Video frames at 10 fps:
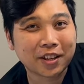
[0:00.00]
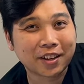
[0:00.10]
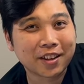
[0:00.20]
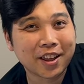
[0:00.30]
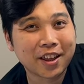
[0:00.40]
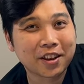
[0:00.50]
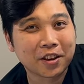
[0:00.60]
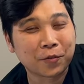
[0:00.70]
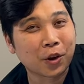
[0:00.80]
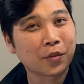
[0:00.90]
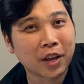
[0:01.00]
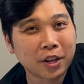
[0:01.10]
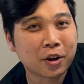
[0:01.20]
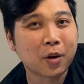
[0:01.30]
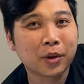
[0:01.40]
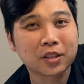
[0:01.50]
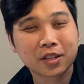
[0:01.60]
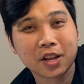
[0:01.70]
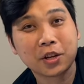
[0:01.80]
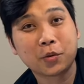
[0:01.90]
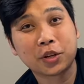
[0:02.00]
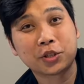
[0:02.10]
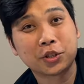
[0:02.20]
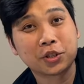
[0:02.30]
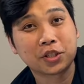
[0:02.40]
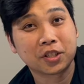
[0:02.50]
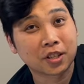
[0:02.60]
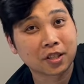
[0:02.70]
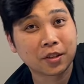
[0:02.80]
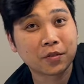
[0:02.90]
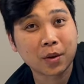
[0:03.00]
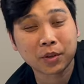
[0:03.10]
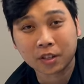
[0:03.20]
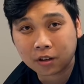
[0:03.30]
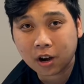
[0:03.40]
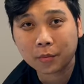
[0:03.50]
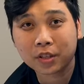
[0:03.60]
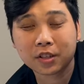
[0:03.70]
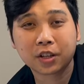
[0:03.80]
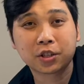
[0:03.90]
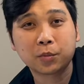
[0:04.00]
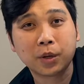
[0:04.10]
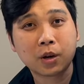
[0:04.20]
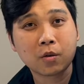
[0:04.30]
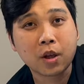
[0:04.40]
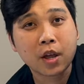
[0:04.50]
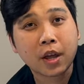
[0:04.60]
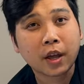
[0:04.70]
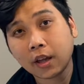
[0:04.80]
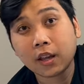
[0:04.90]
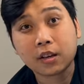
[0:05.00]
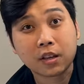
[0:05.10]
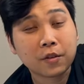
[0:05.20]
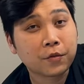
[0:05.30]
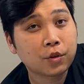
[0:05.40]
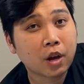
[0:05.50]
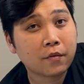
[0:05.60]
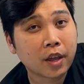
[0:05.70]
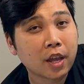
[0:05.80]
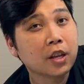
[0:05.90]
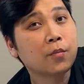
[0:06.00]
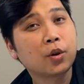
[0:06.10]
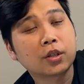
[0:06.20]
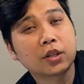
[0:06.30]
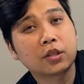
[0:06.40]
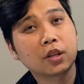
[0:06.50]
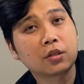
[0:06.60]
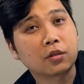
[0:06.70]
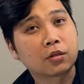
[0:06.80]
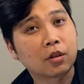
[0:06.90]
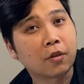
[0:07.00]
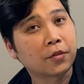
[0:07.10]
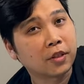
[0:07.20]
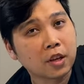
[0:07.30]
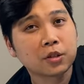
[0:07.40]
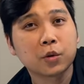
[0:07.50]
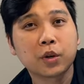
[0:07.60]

and again, if you have any comments, any questions, just leave them in the comment section below. And if you have any more suggestions of things you